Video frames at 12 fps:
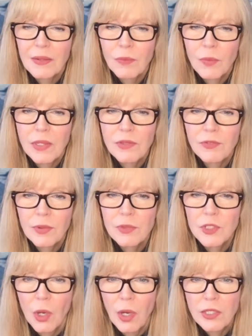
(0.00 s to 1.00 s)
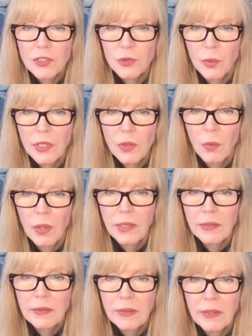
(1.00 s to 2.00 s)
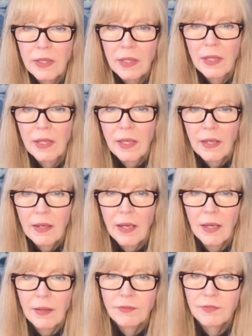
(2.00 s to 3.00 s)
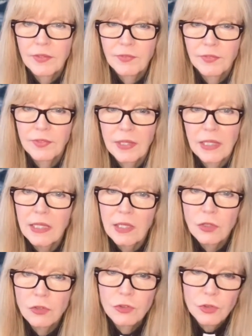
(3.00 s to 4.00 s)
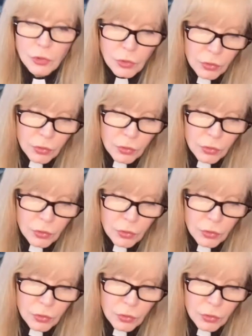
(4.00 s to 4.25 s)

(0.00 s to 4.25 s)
one from John 21, 15 to